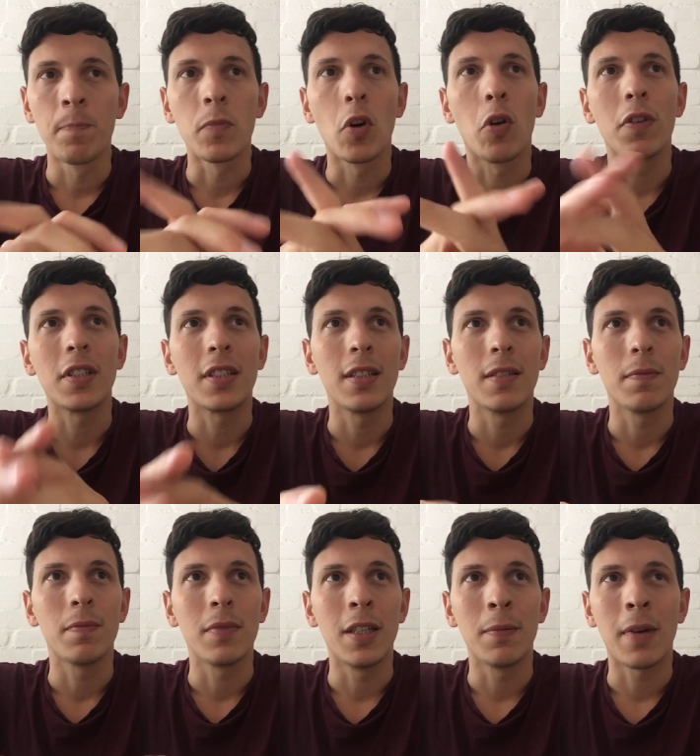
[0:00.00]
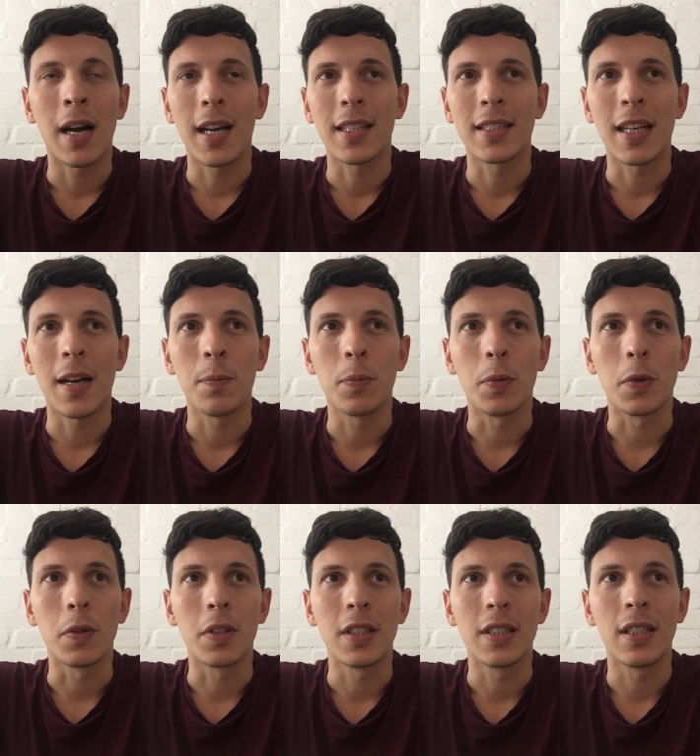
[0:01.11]
Obviously, in my
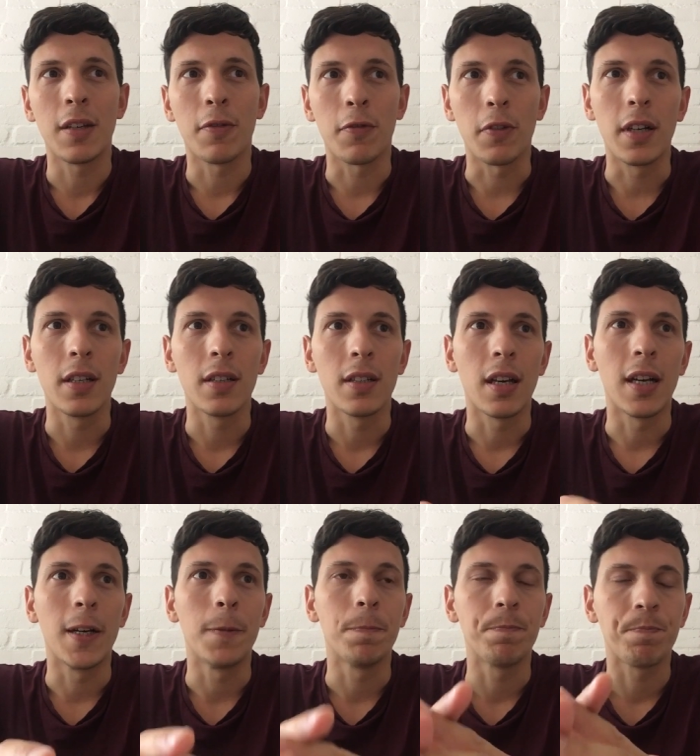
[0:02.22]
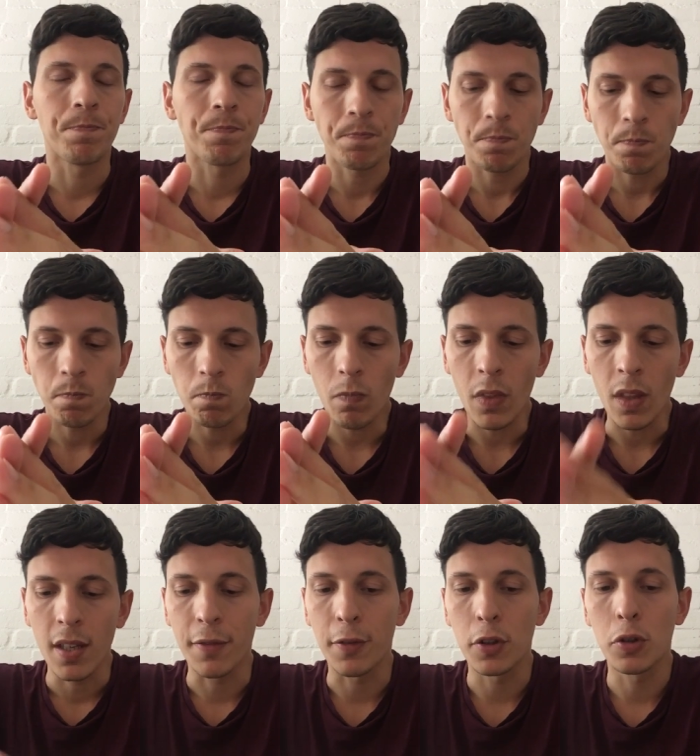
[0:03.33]
example, it's different.
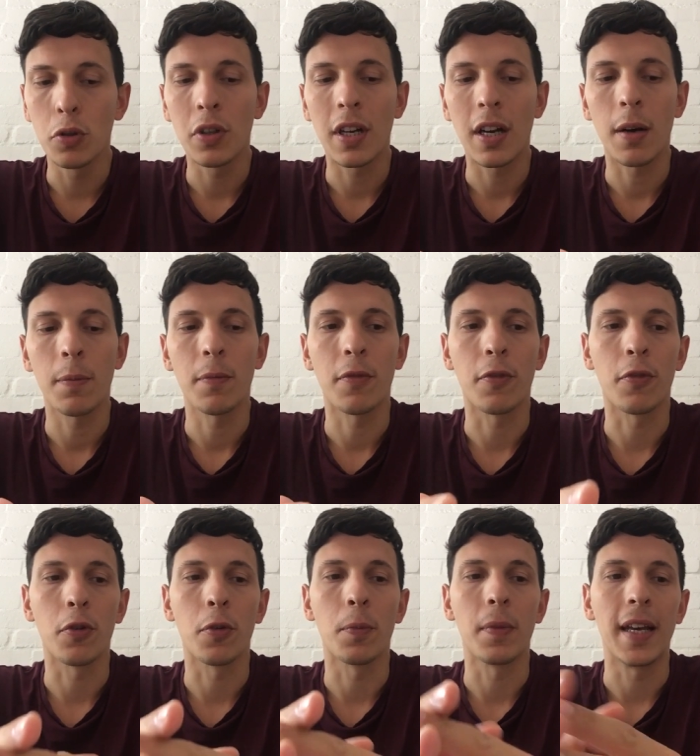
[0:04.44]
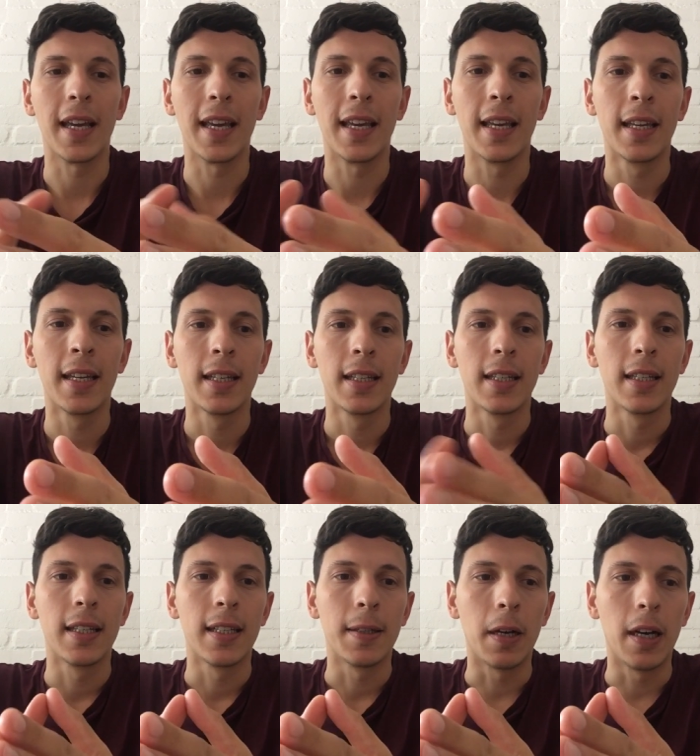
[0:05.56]
If you do come from
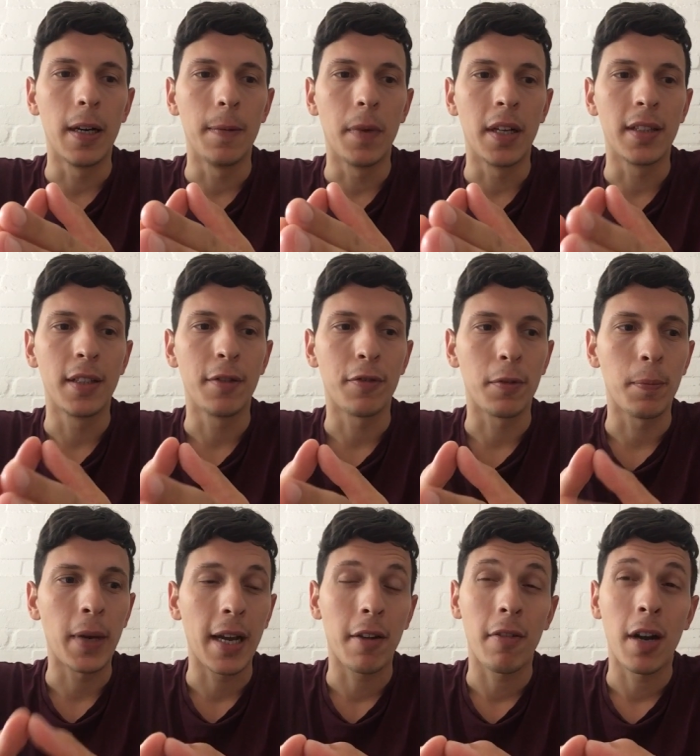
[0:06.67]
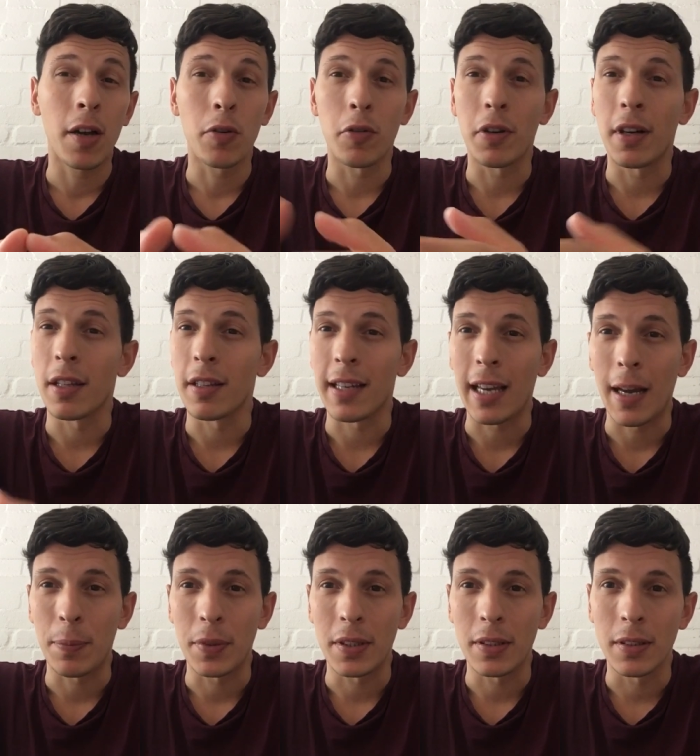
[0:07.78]
a different background or another
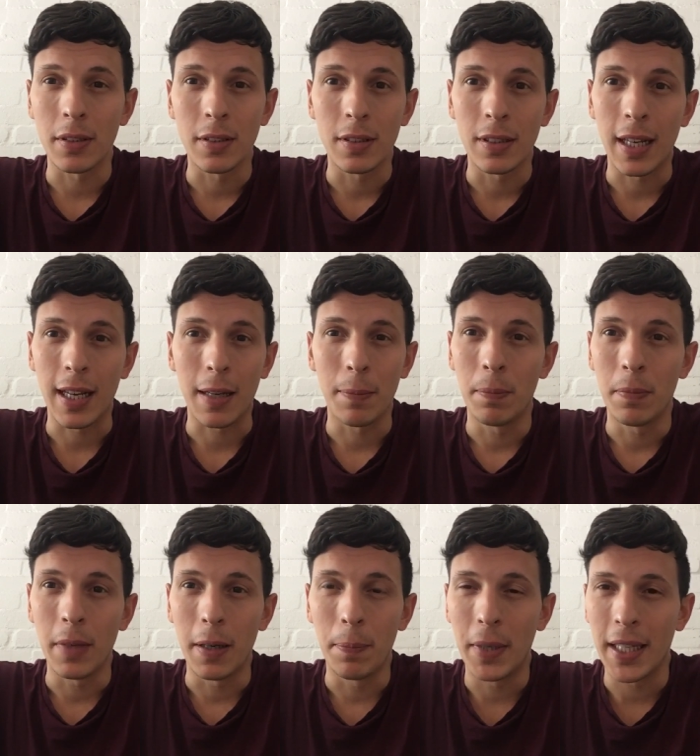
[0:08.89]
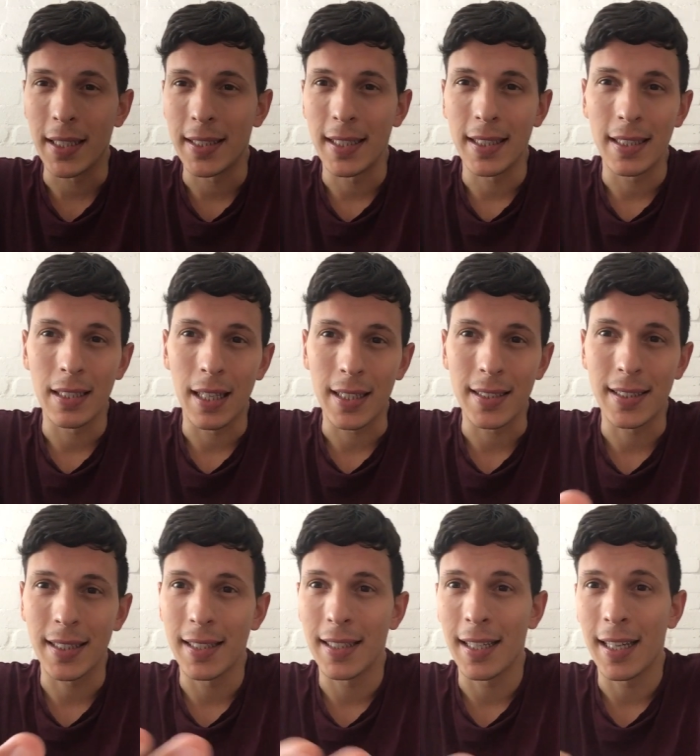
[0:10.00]
capital, like a big city like
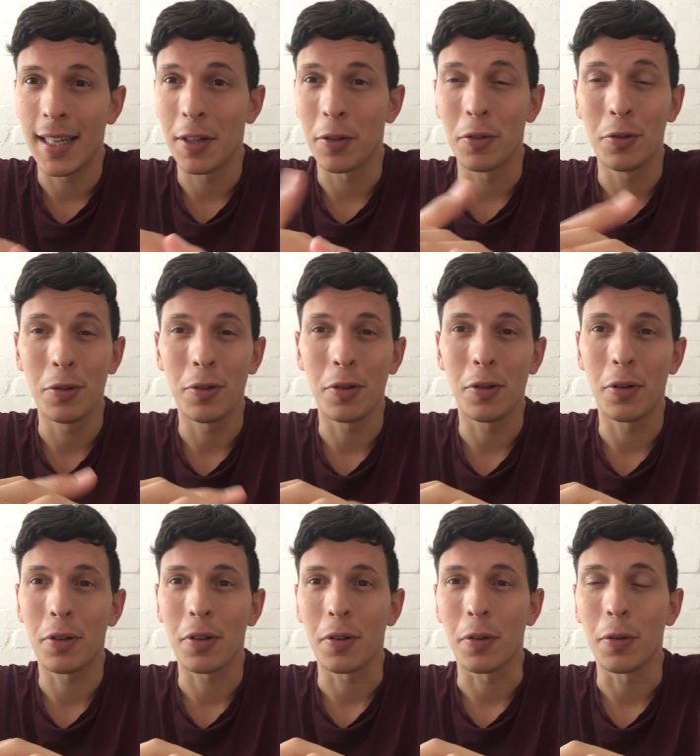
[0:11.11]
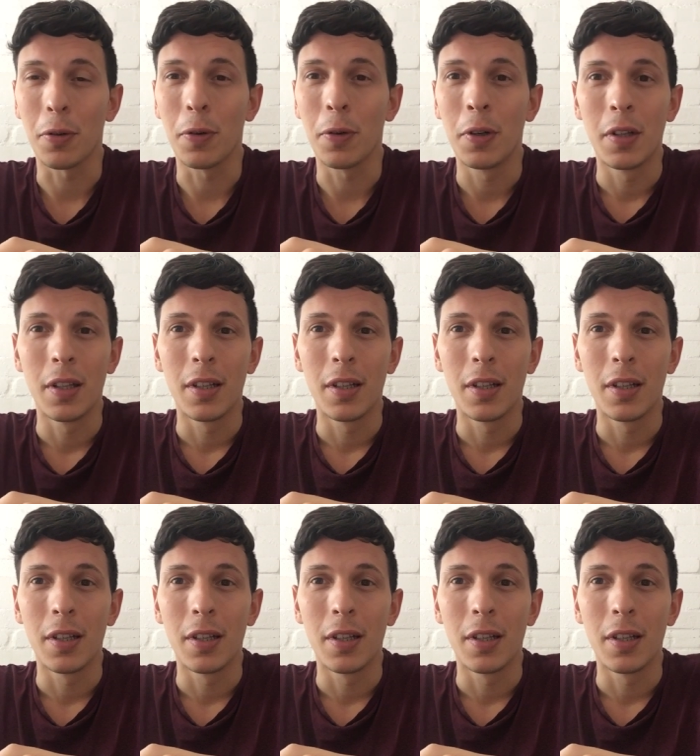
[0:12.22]
Sydney or New York, or